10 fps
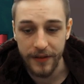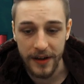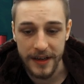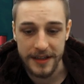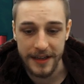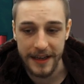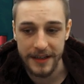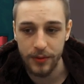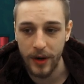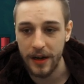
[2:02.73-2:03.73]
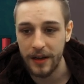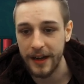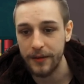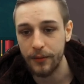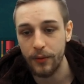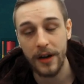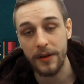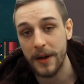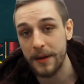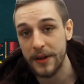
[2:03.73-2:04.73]
various things where like where
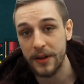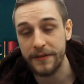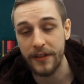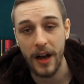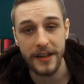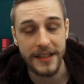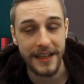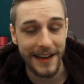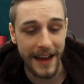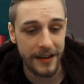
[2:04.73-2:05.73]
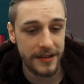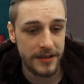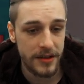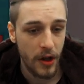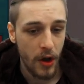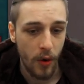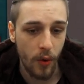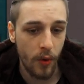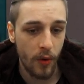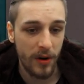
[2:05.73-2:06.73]
you might be good for hunting next
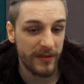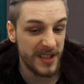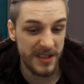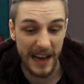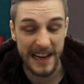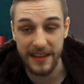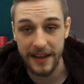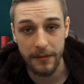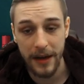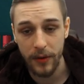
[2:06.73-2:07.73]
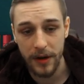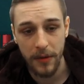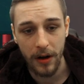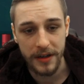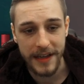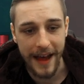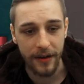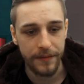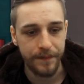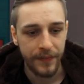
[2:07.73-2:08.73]
or just anything you might want to mark
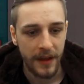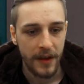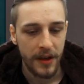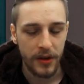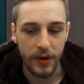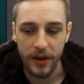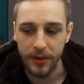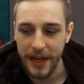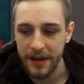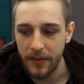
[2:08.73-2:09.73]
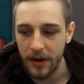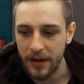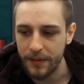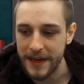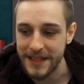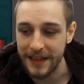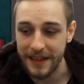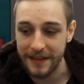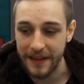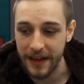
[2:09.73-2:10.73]
down. You can create a marker by
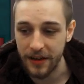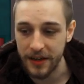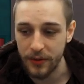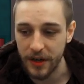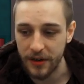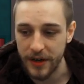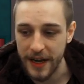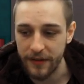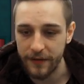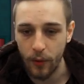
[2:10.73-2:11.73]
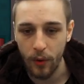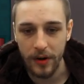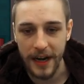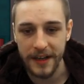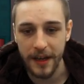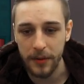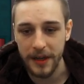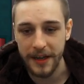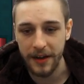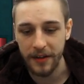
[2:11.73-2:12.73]
selecting the icon you want to create it for and double
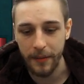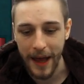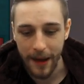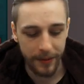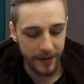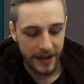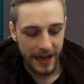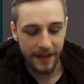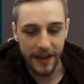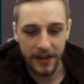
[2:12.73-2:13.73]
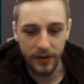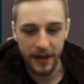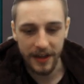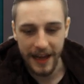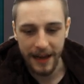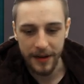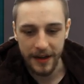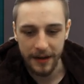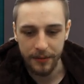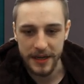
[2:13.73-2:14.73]
clicking on the map, and then you can name it
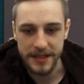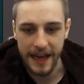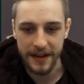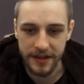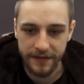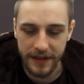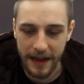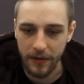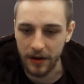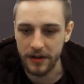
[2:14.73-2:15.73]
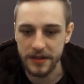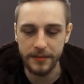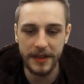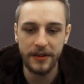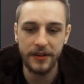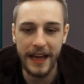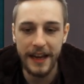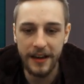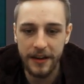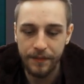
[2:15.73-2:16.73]
and press enter for that marker to be
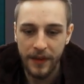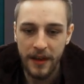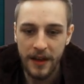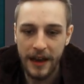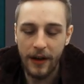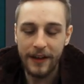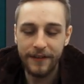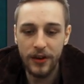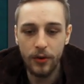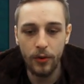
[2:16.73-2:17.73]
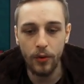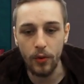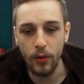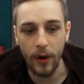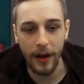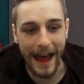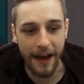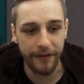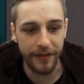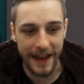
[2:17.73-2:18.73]
created. Now, if you
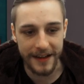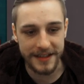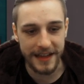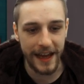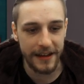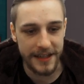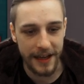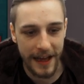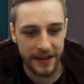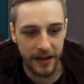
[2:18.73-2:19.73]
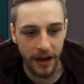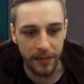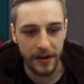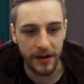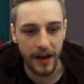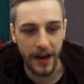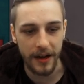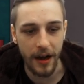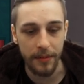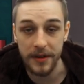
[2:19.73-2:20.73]
have then say, say you had a copper, uh,
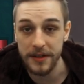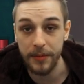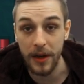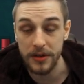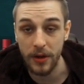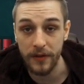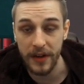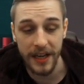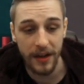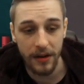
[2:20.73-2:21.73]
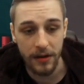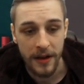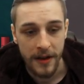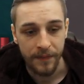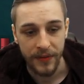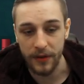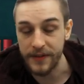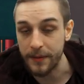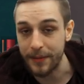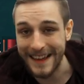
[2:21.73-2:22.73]
copper deposit over here,
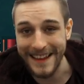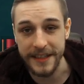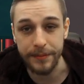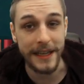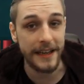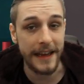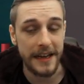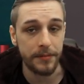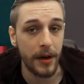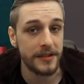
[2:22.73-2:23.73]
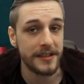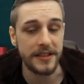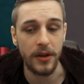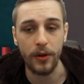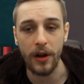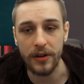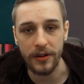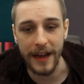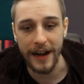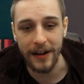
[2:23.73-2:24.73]
you've completely depleted that deposit, is no
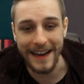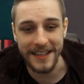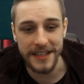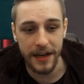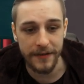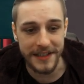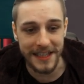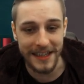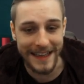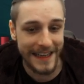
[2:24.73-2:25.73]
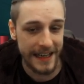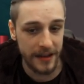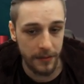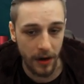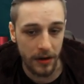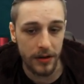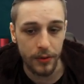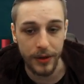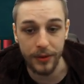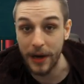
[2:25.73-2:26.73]
longer there. Instead of deleting the marker
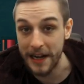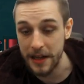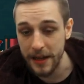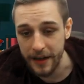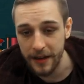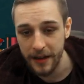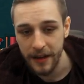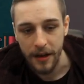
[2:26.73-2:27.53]
with right click,